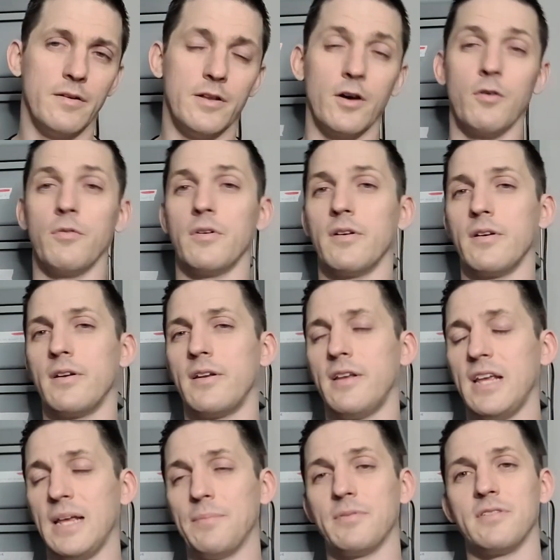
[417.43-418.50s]
Don't
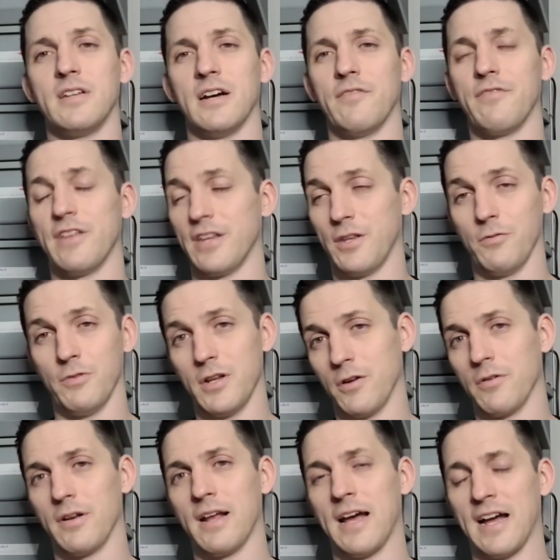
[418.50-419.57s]
keep stuff that you
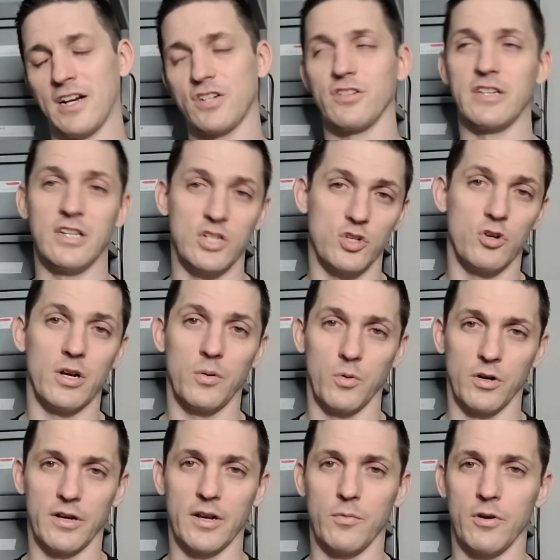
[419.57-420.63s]
don't actually enjoy
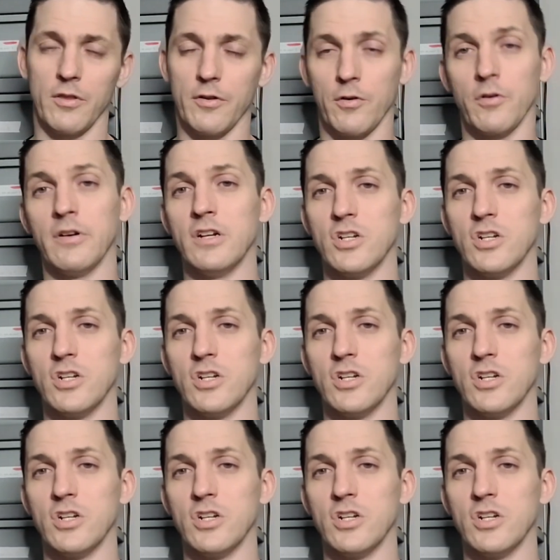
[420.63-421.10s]
working with or